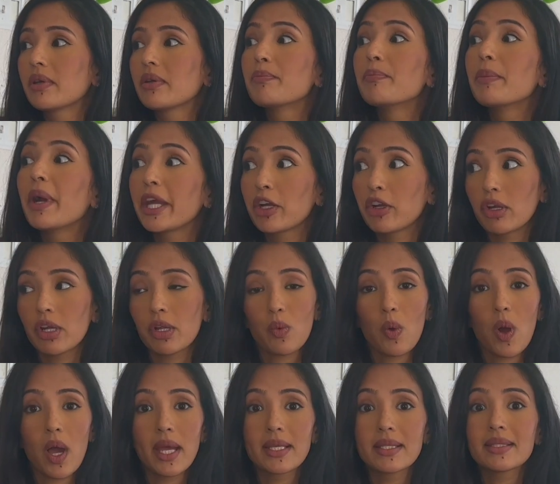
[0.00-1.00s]

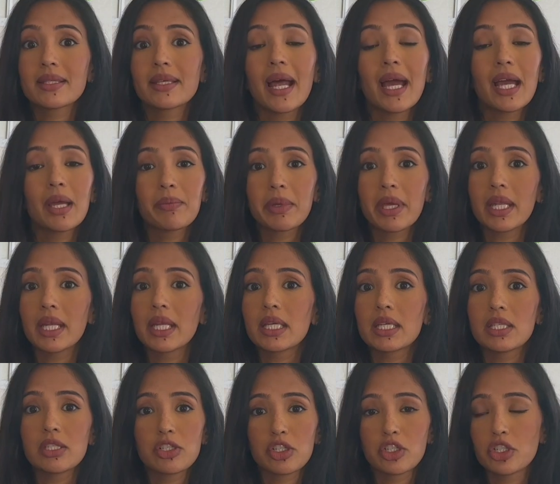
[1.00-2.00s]
micron-wise, that I'm getting
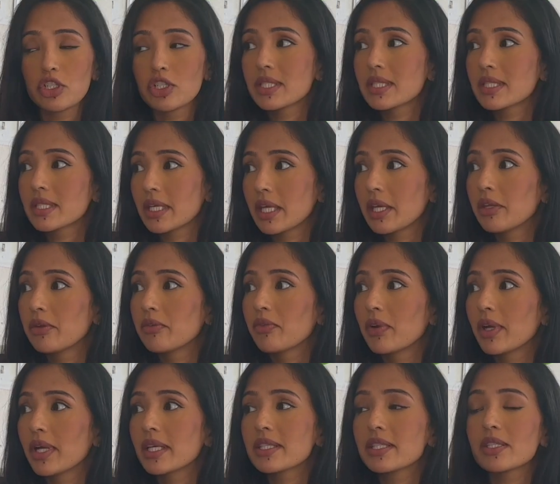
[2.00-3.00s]
into your skin,
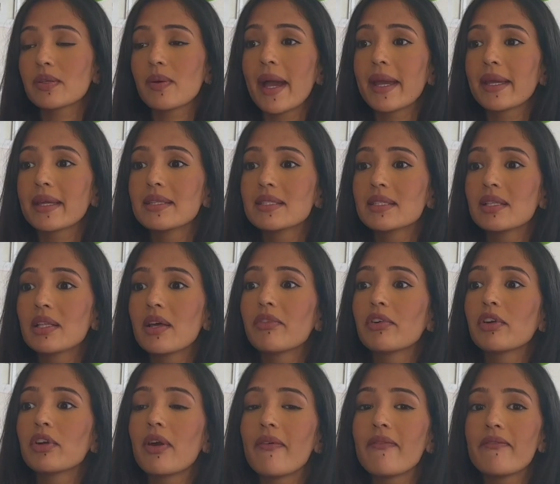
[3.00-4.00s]
right? So I can
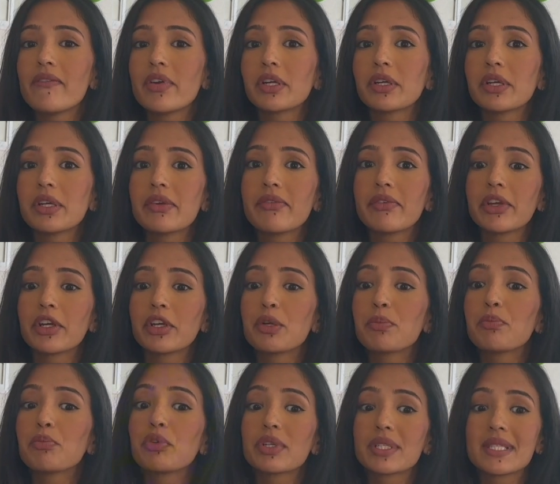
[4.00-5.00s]
deliver a very, very
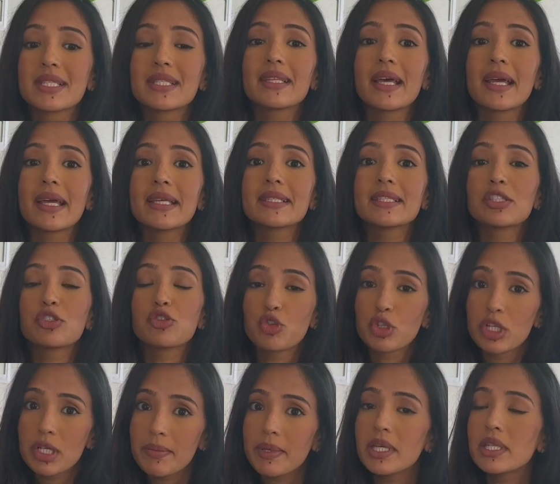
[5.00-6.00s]
precise
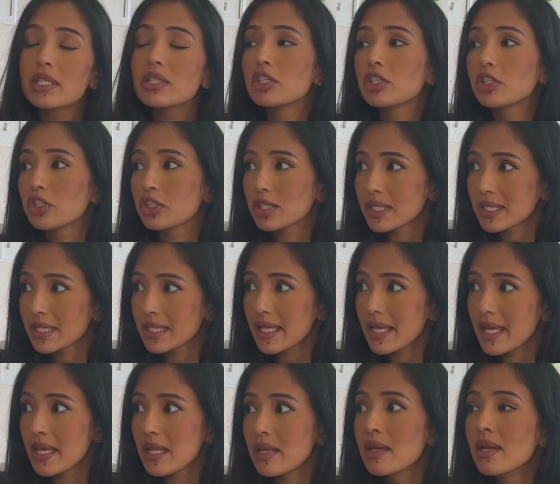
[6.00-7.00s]
treatment to your
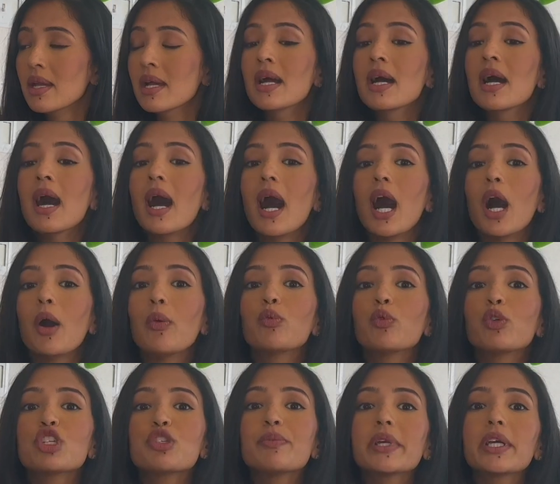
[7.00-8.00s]
skin,
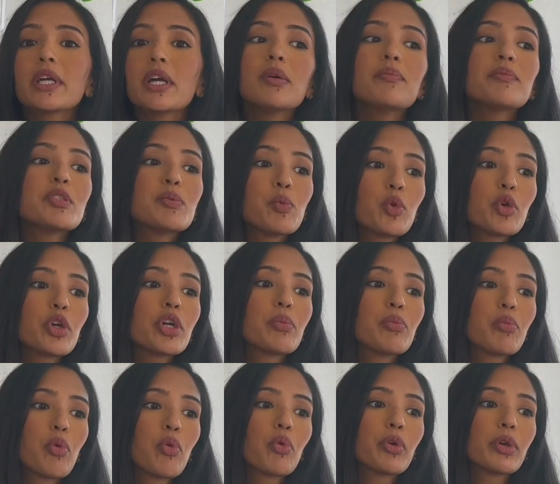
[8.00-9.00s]
which becomes more
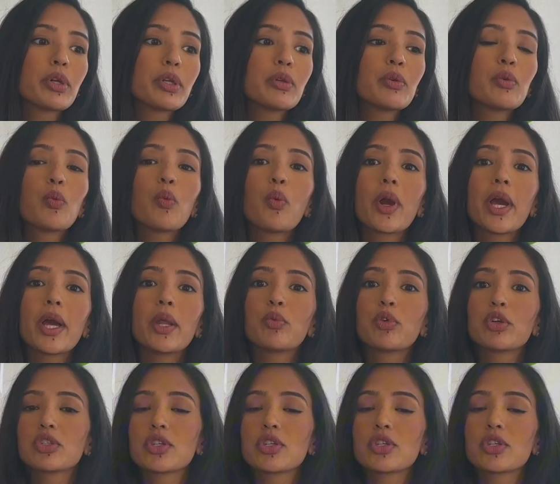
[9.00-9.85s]
important when we're